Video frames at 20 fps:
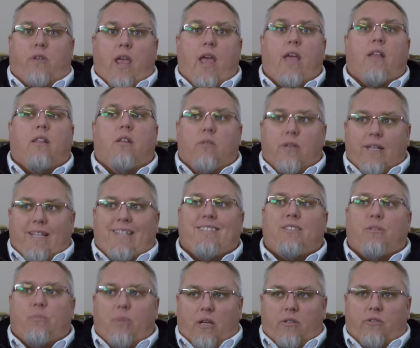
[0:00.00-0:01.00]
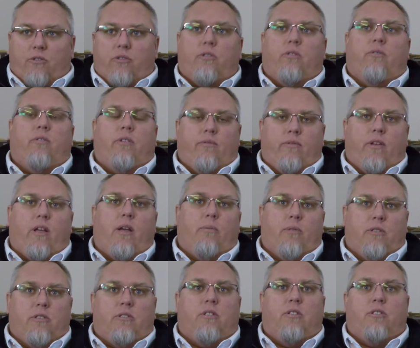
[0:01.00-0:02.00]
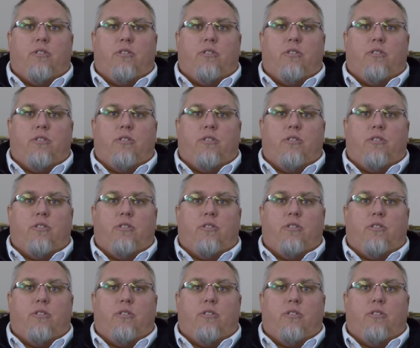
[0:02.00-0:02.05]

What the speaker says: Calo is about serving families.